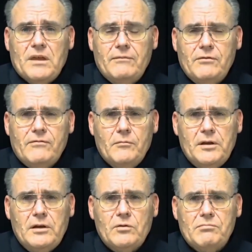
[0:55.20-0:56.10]
if you're
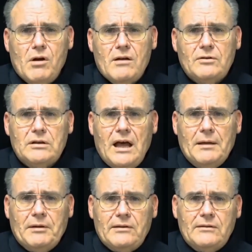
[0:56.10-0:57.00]
familiar with Marvel
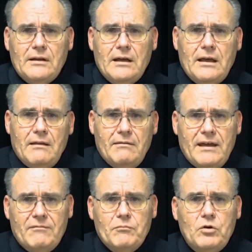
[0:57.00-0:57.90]
Comics.
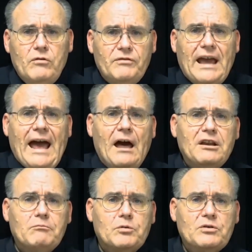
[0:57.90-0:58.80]
They've moved
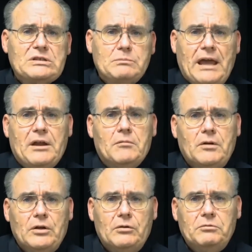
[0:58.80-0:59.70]
out of Bruce Banner
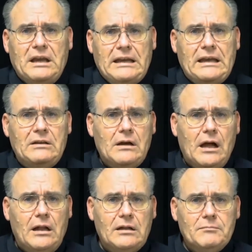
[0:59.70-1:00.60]
mode and into
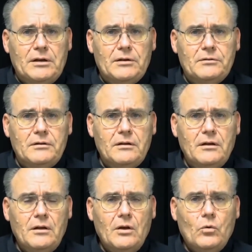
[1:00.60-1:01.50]
Hulk mode.
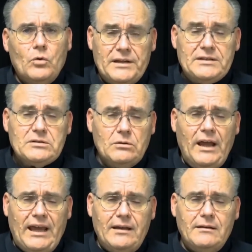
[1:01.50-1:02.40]
Well, that's
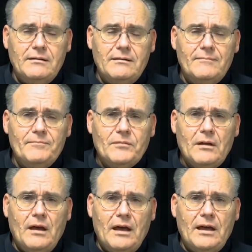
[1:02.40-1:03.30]
great.
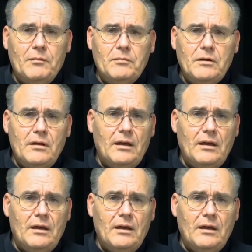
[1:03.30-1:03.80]
Um,